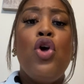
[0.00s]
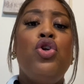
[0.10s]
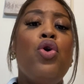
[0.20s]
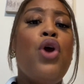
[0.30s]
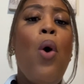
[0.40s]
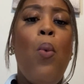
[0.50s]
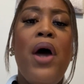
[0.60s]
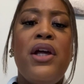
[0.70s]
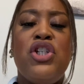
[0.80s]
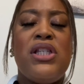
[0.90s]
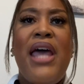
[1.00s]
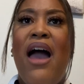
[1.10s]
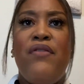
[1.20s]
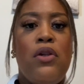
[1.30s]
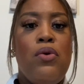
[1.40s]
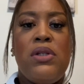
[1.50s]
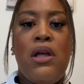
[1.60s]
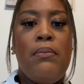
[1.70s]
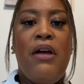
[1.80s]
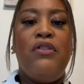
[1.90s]
you don't want to just have a little
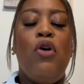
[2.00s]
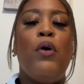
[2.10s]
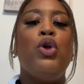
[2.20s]
something left over.